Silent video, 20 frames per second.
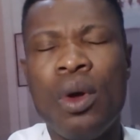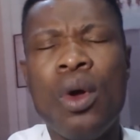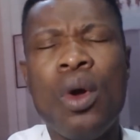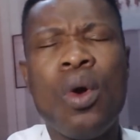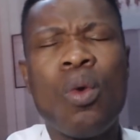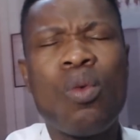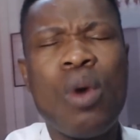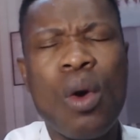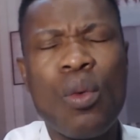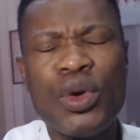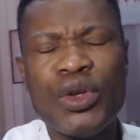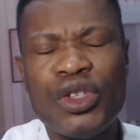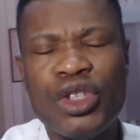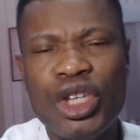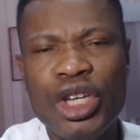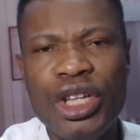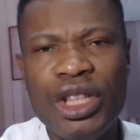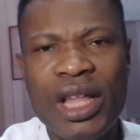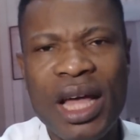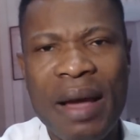When we
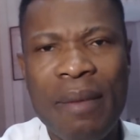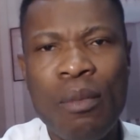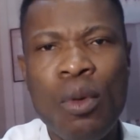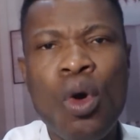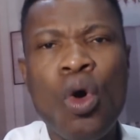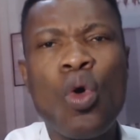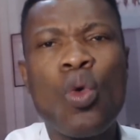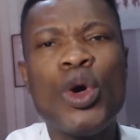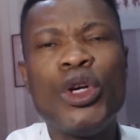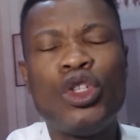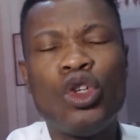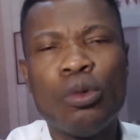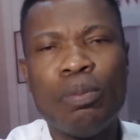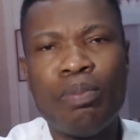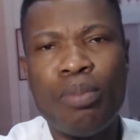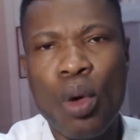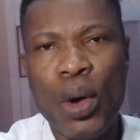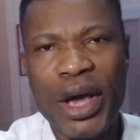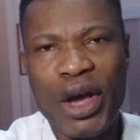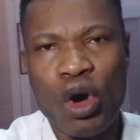see them, we should
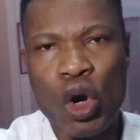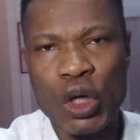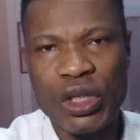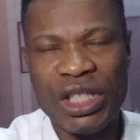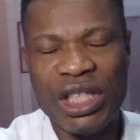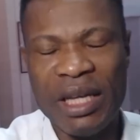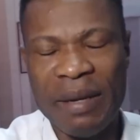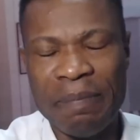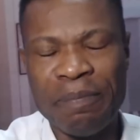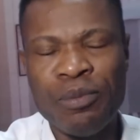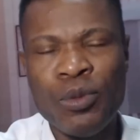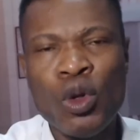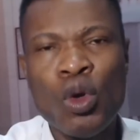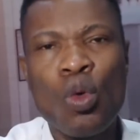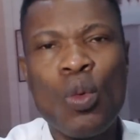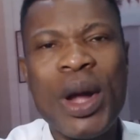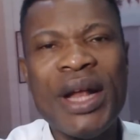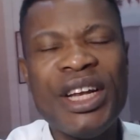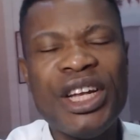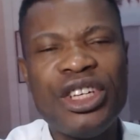boycott them.
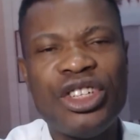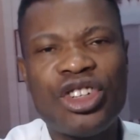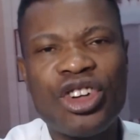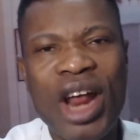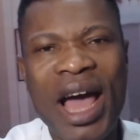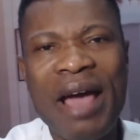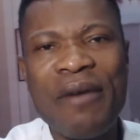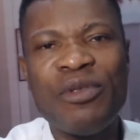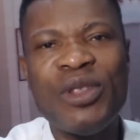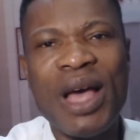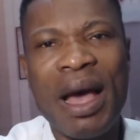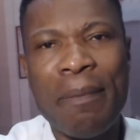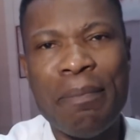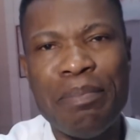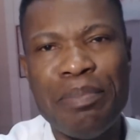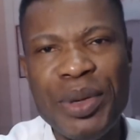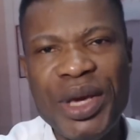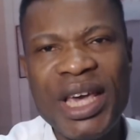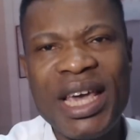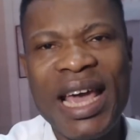When they drive their
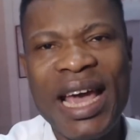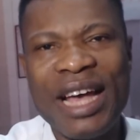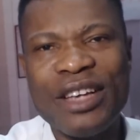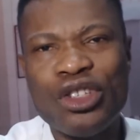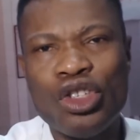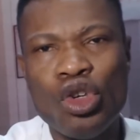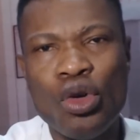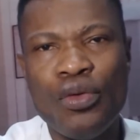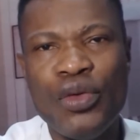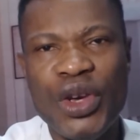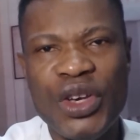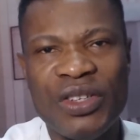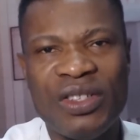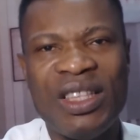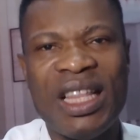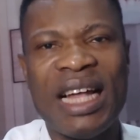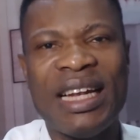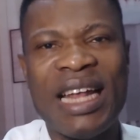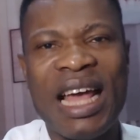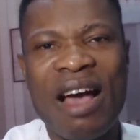big SUVs
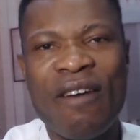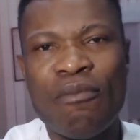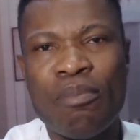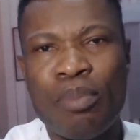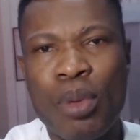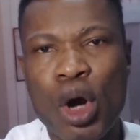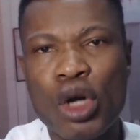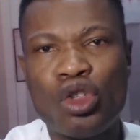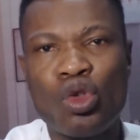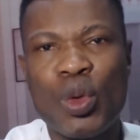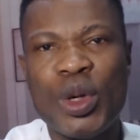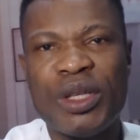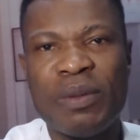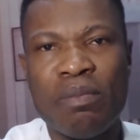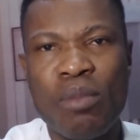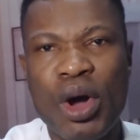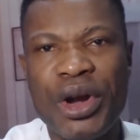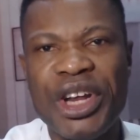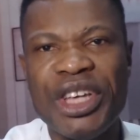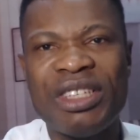that they have bought with
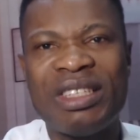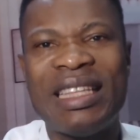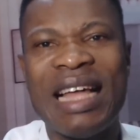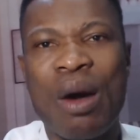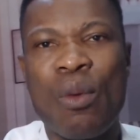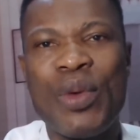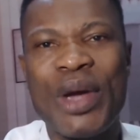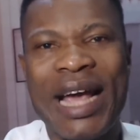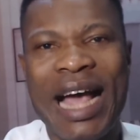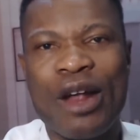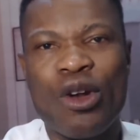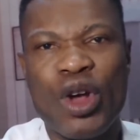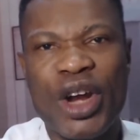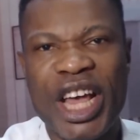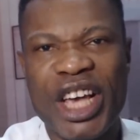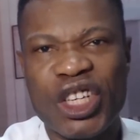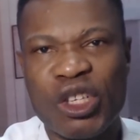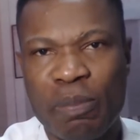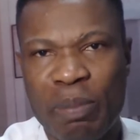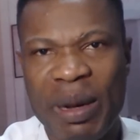monies that we cannot
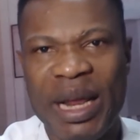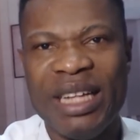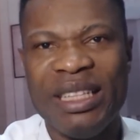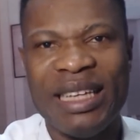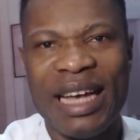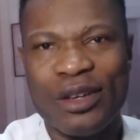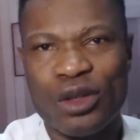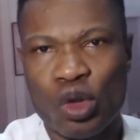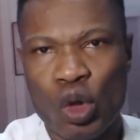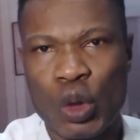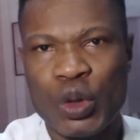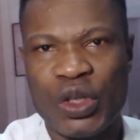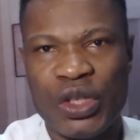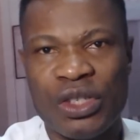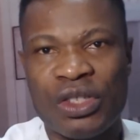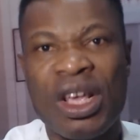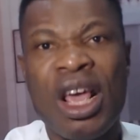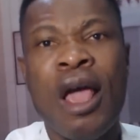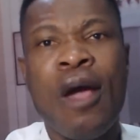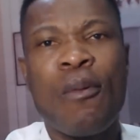explain their
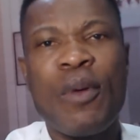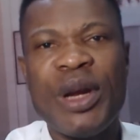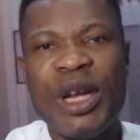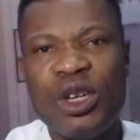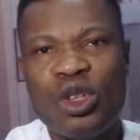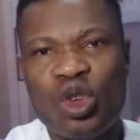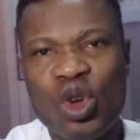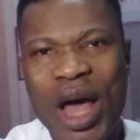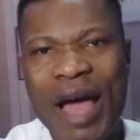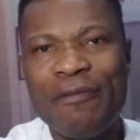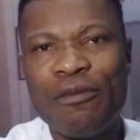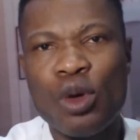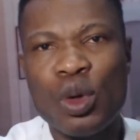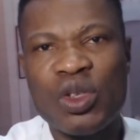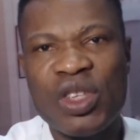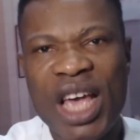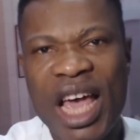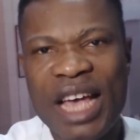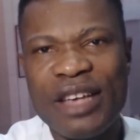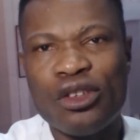sources, when they drive
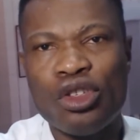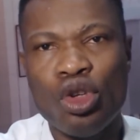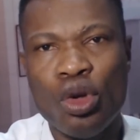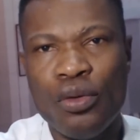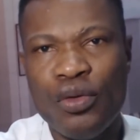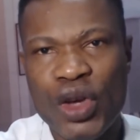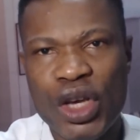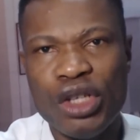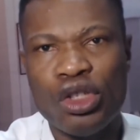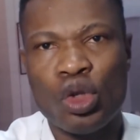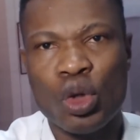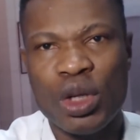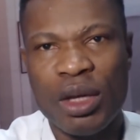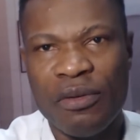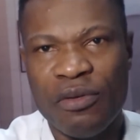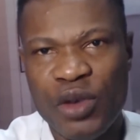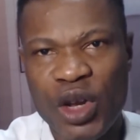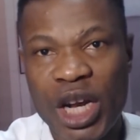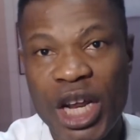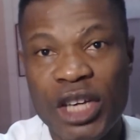those SUVs to the
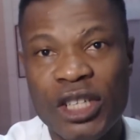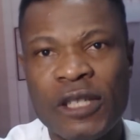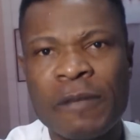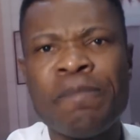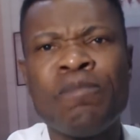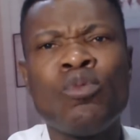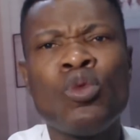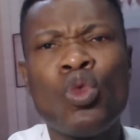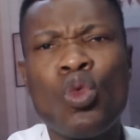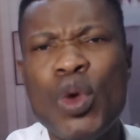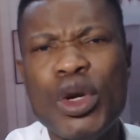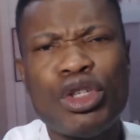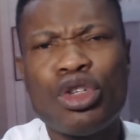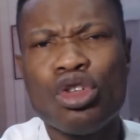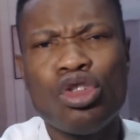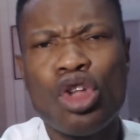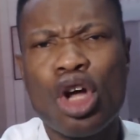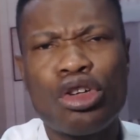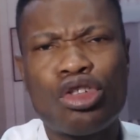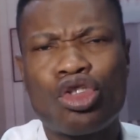village, we
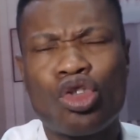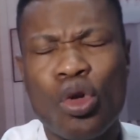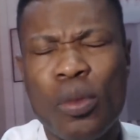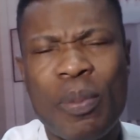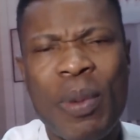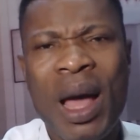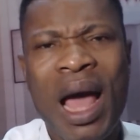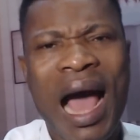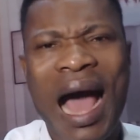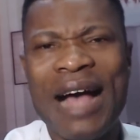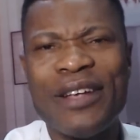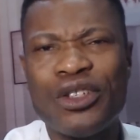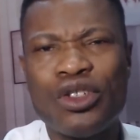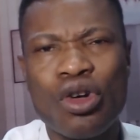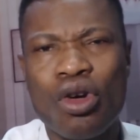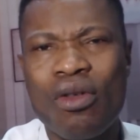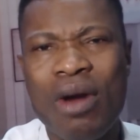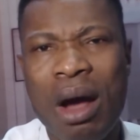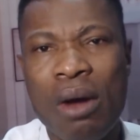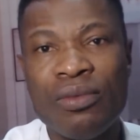should not troop and
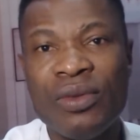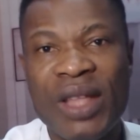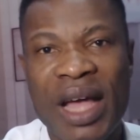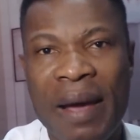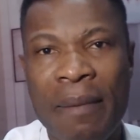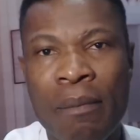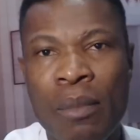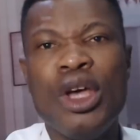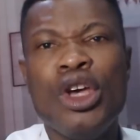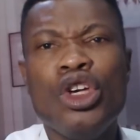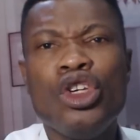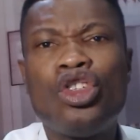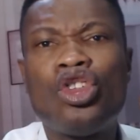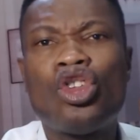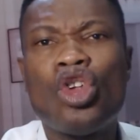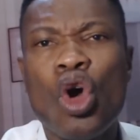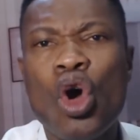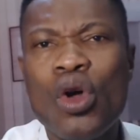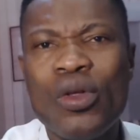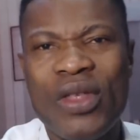surround them
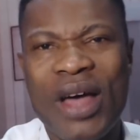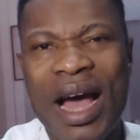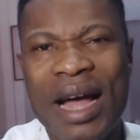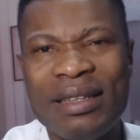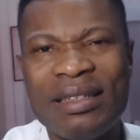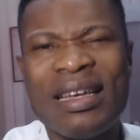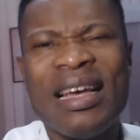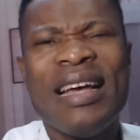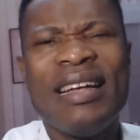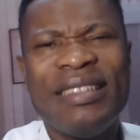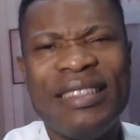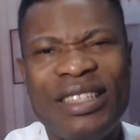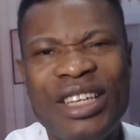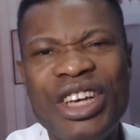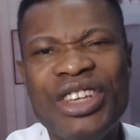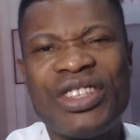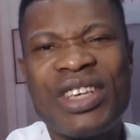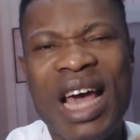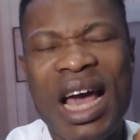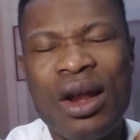so that
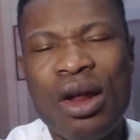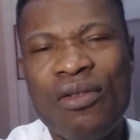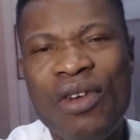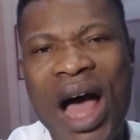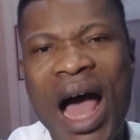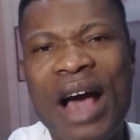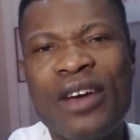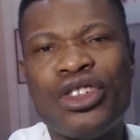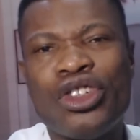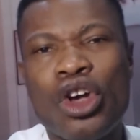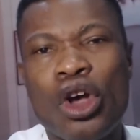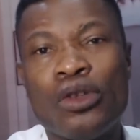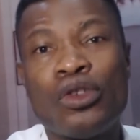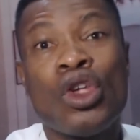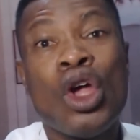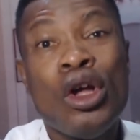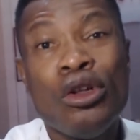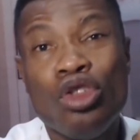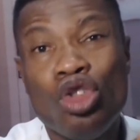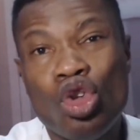these kind of actions
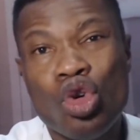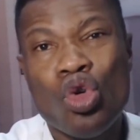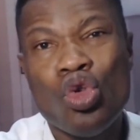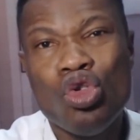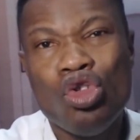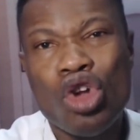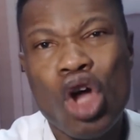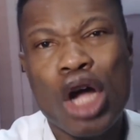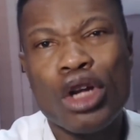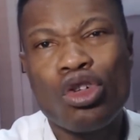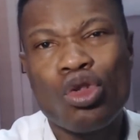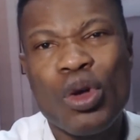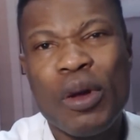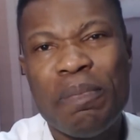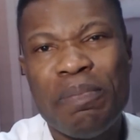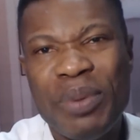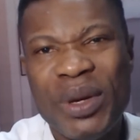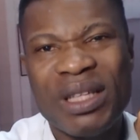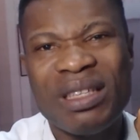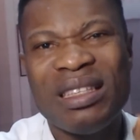do not
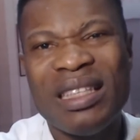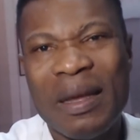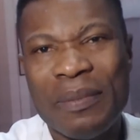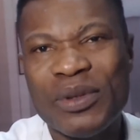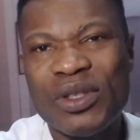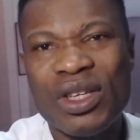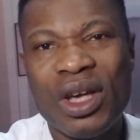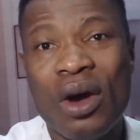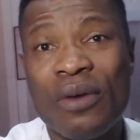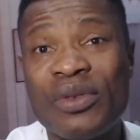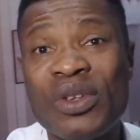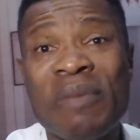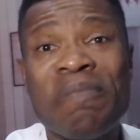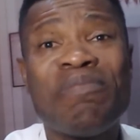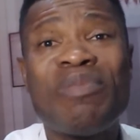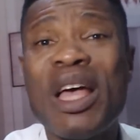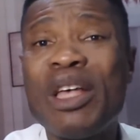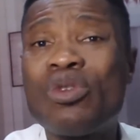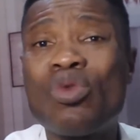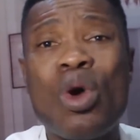repeat themselves.
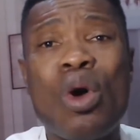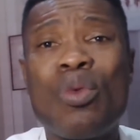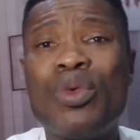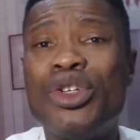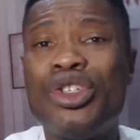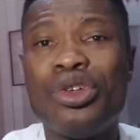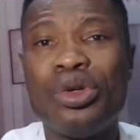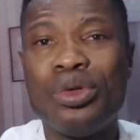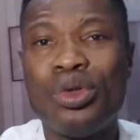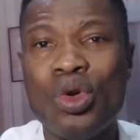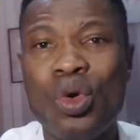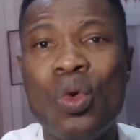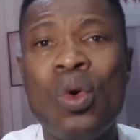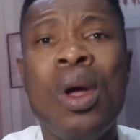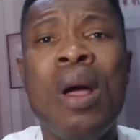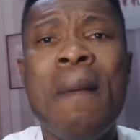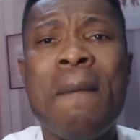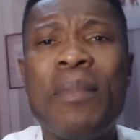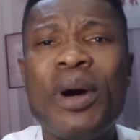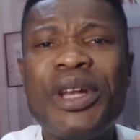That's what we should do.
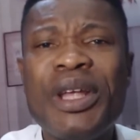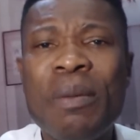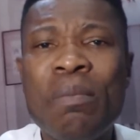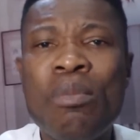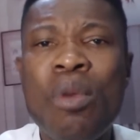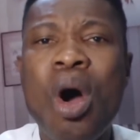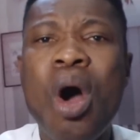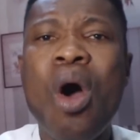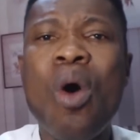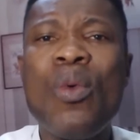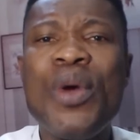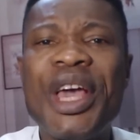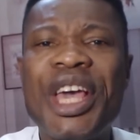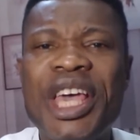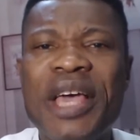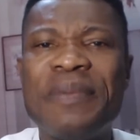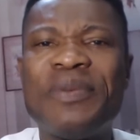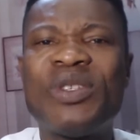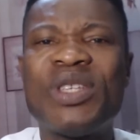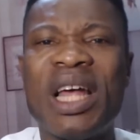But the more we
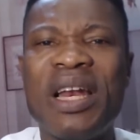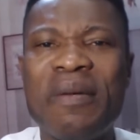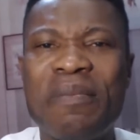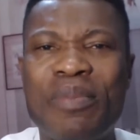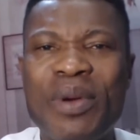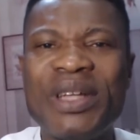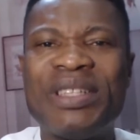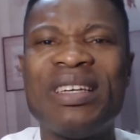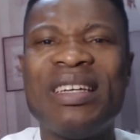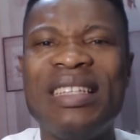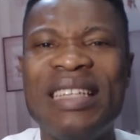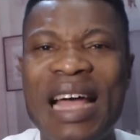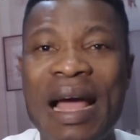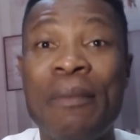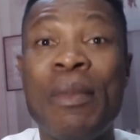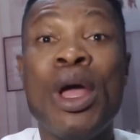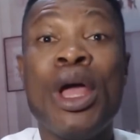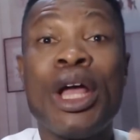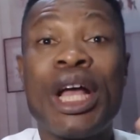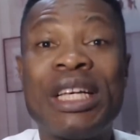keep celebrating
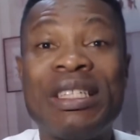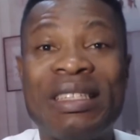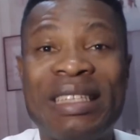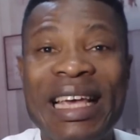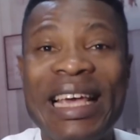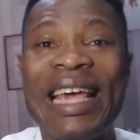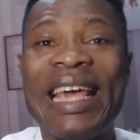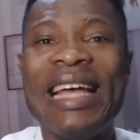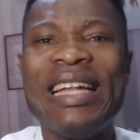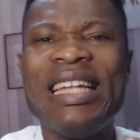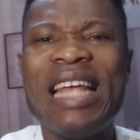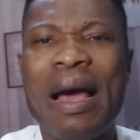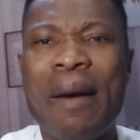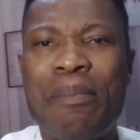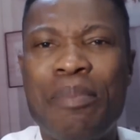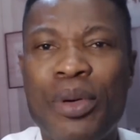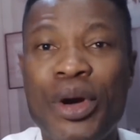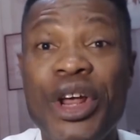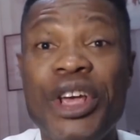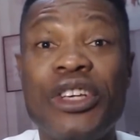them, singing their
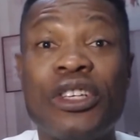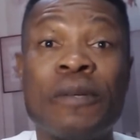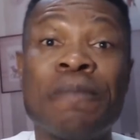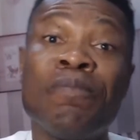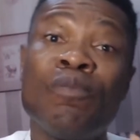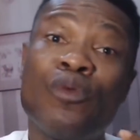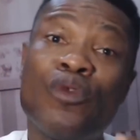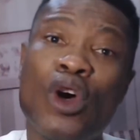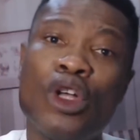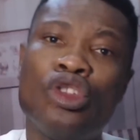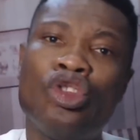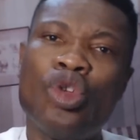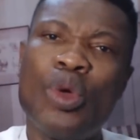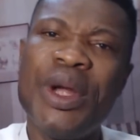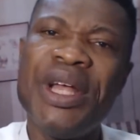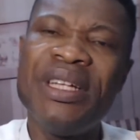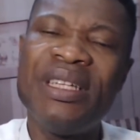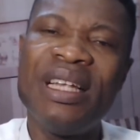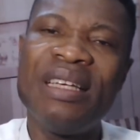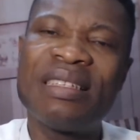praise for
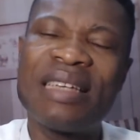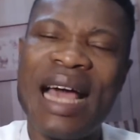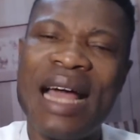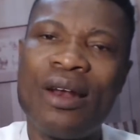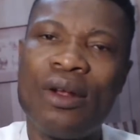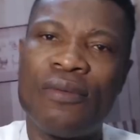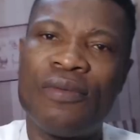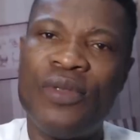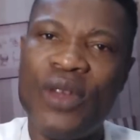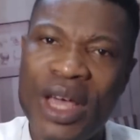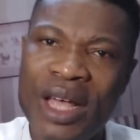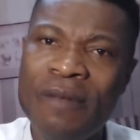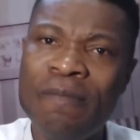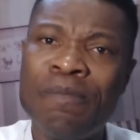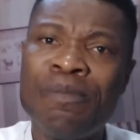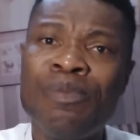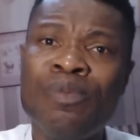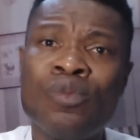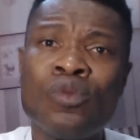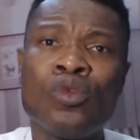doing this kind of thing
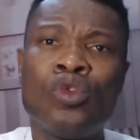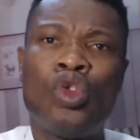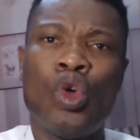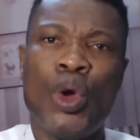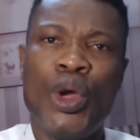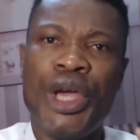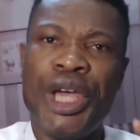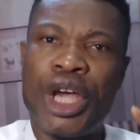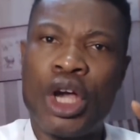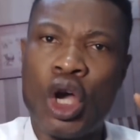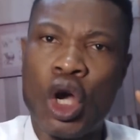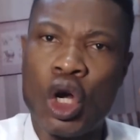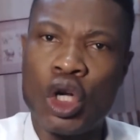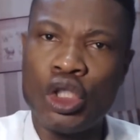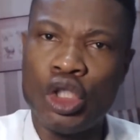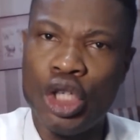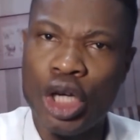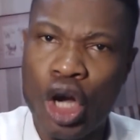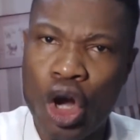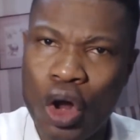to
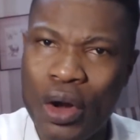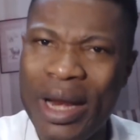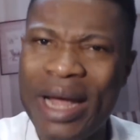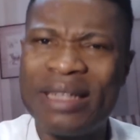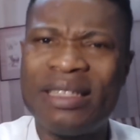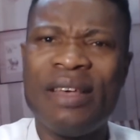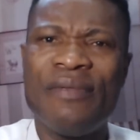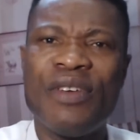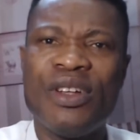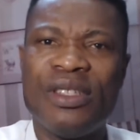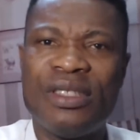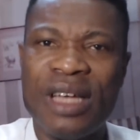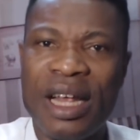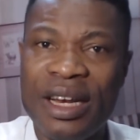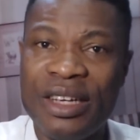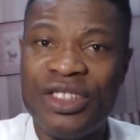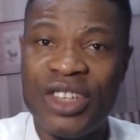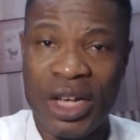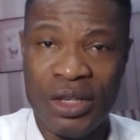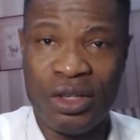the collective
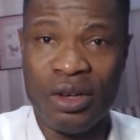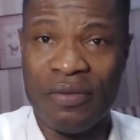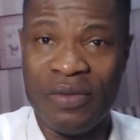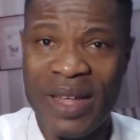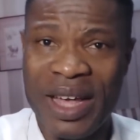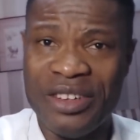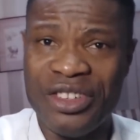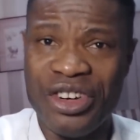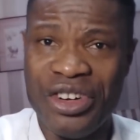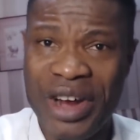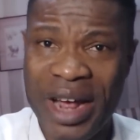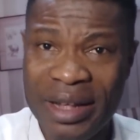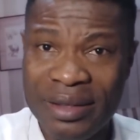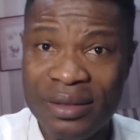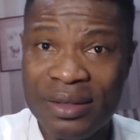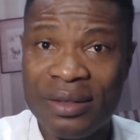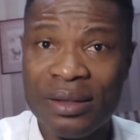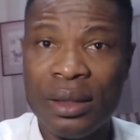intelligence of Nigerians,